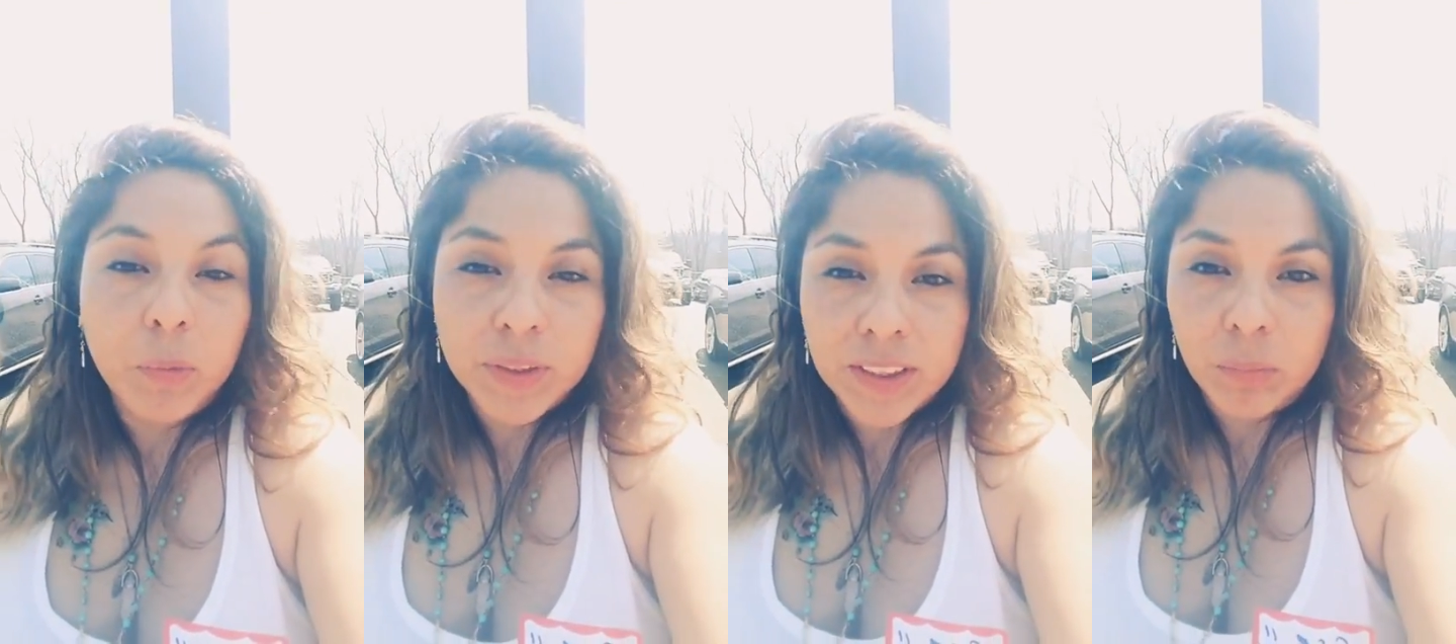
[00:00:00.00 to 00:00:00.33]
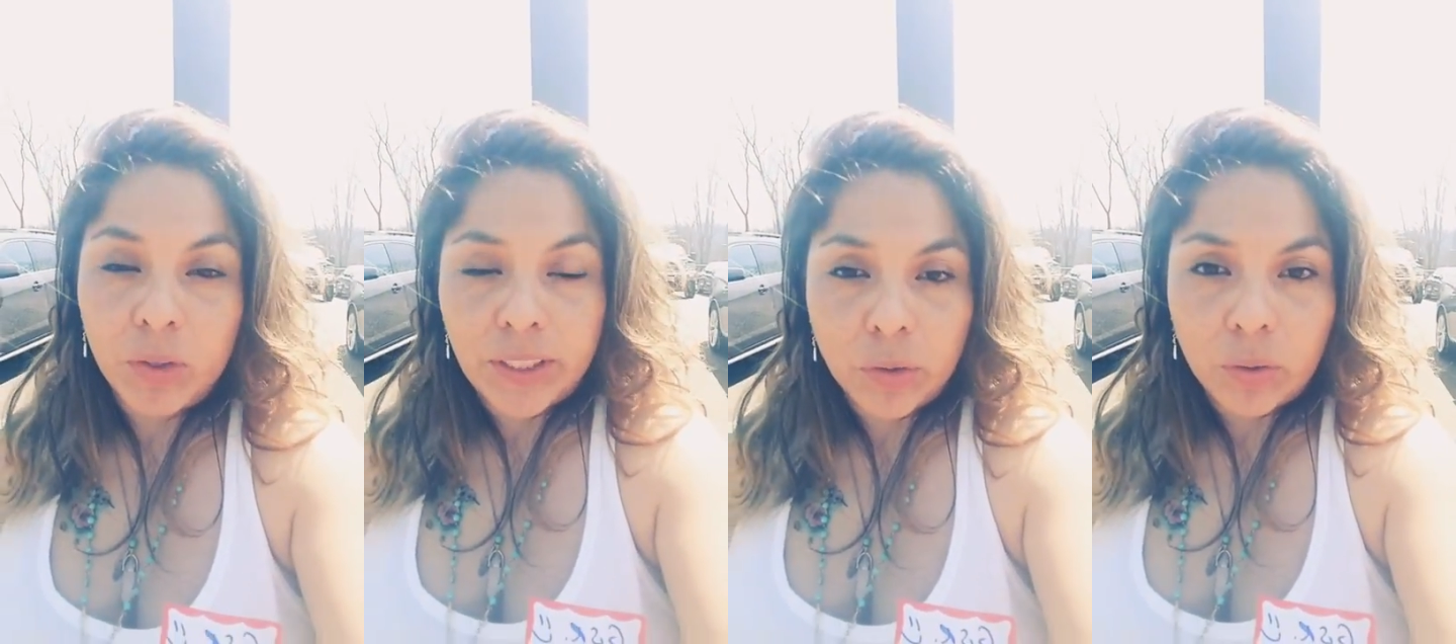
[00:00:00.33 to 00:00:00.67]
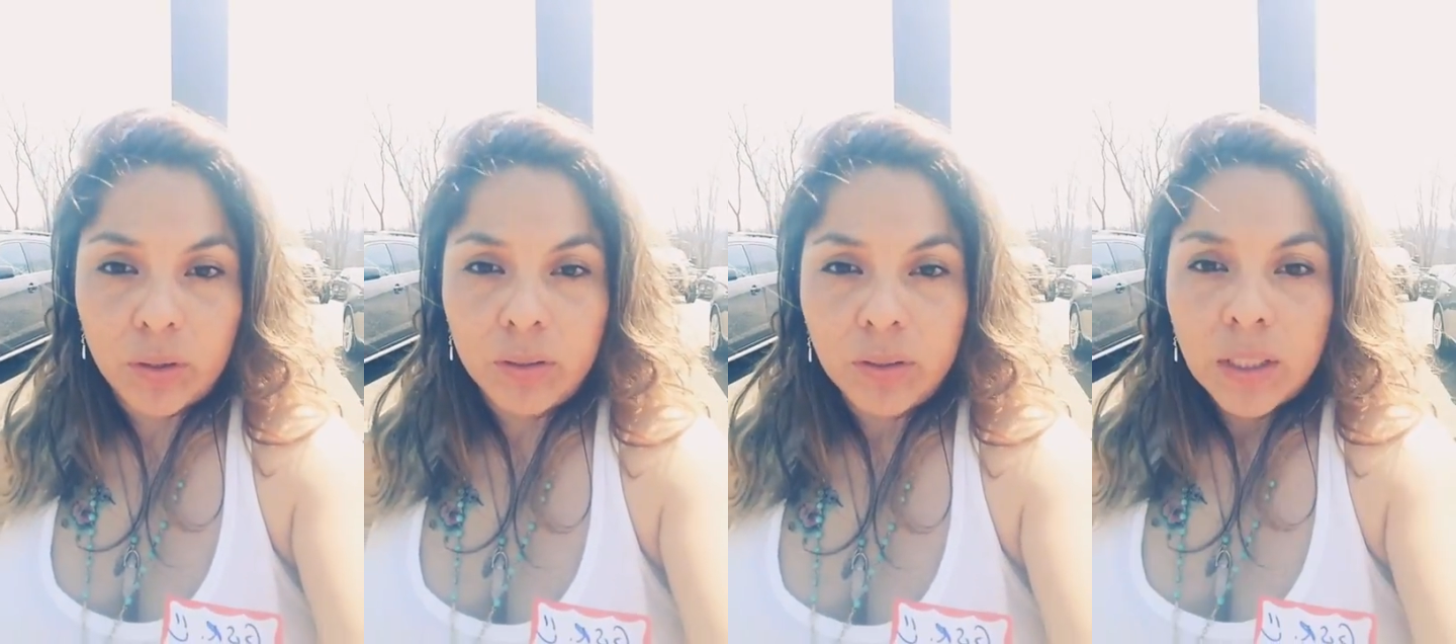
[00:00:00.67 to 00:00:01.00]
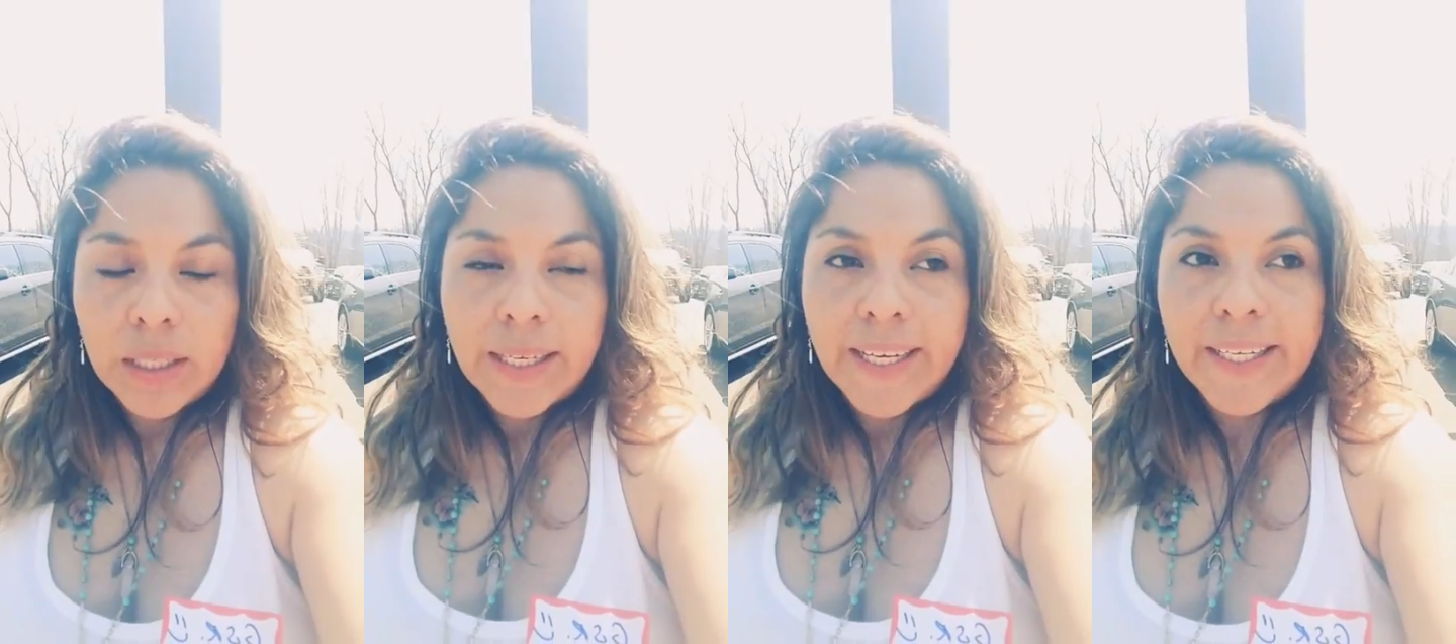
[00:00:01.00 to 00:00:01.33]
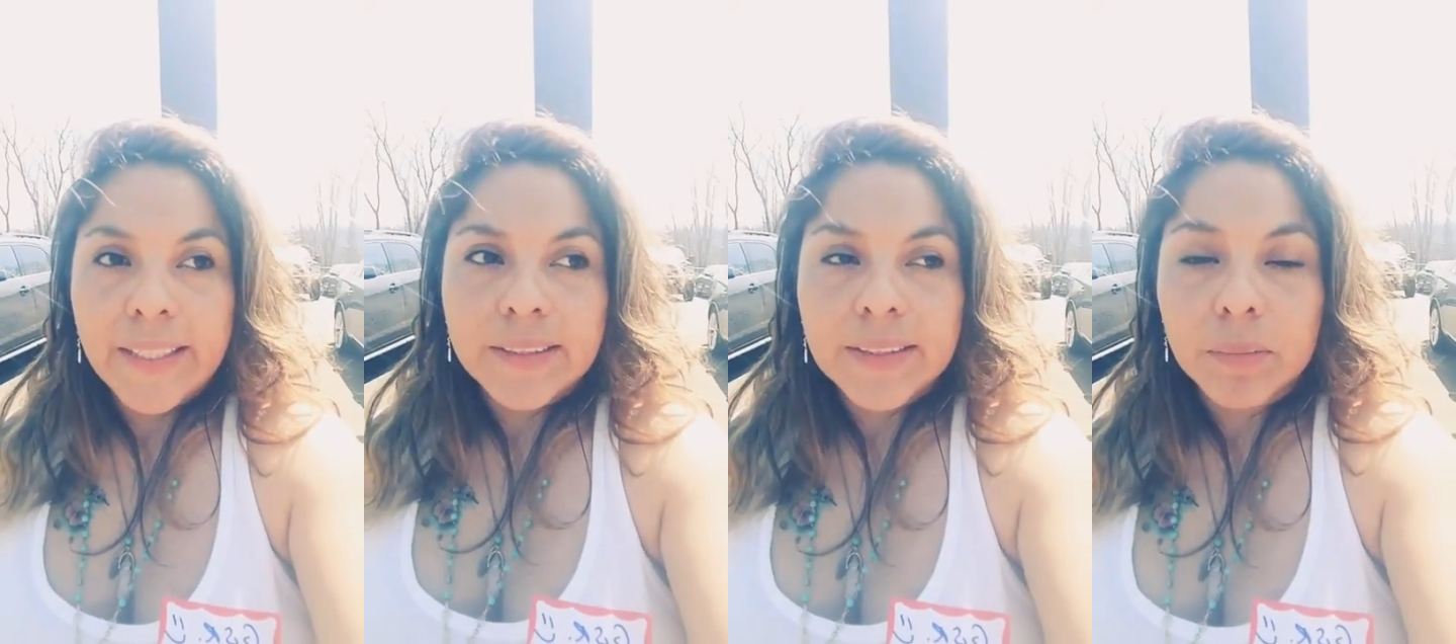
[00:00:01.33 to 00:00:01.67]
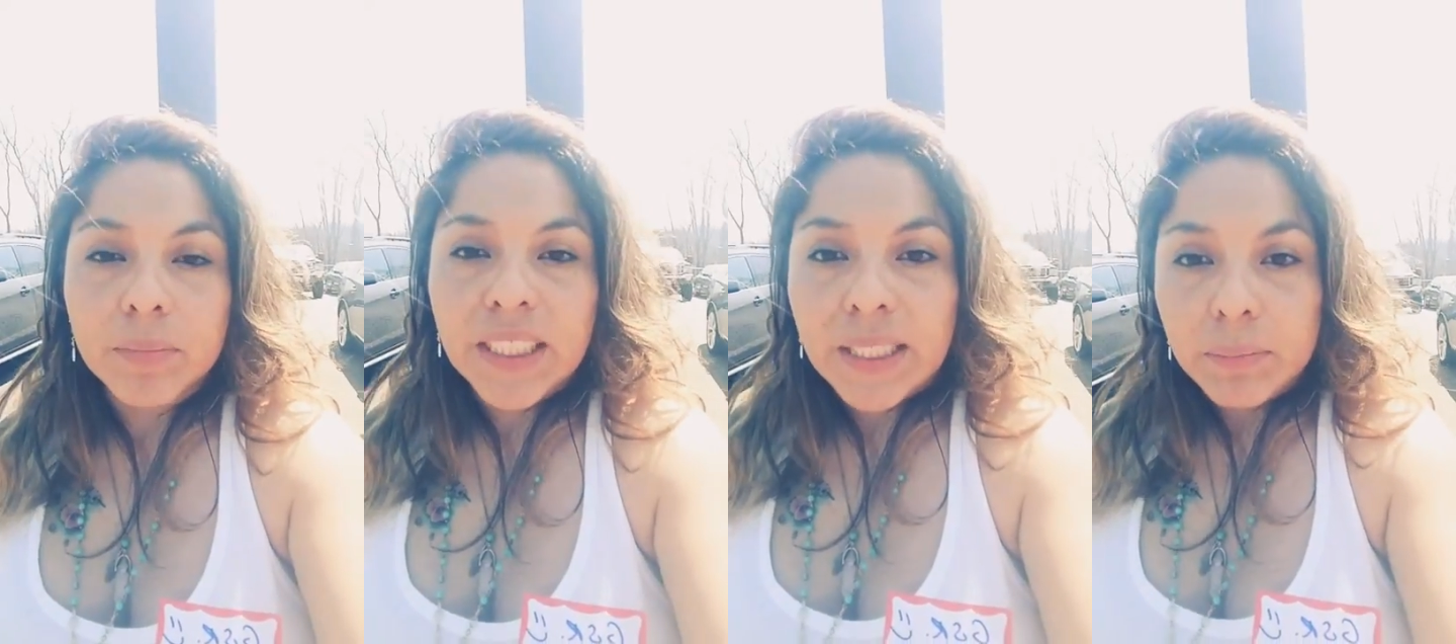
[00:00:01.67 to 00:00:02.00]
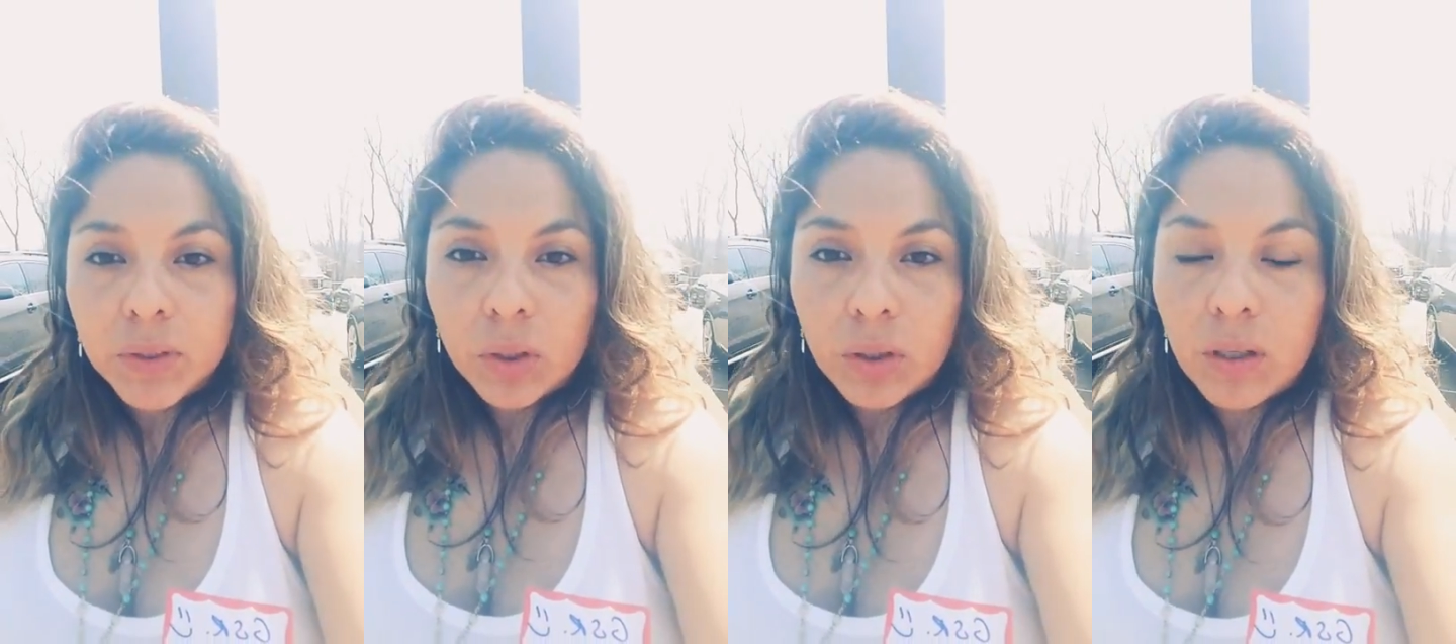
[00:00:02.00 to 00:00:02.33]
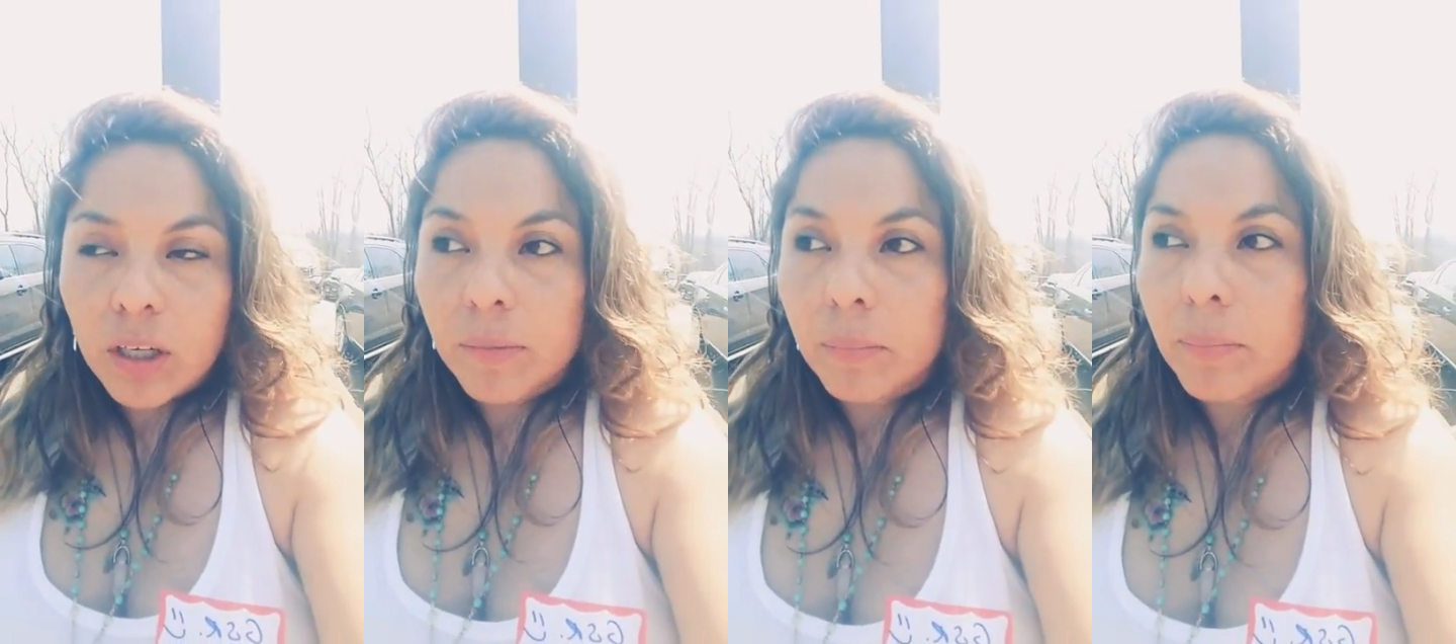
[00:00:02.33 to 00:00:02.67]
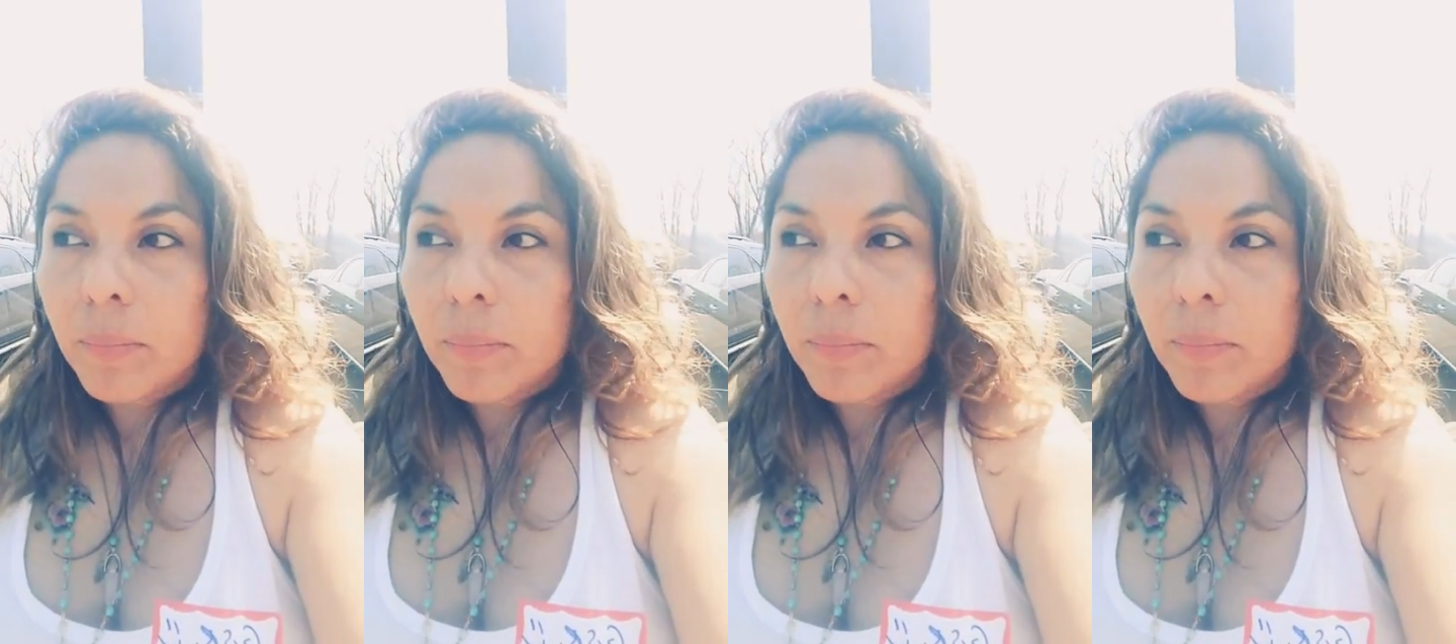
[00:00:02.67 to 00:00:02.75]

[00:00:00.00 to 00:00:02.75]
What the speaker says: with someone at all. And sometimes our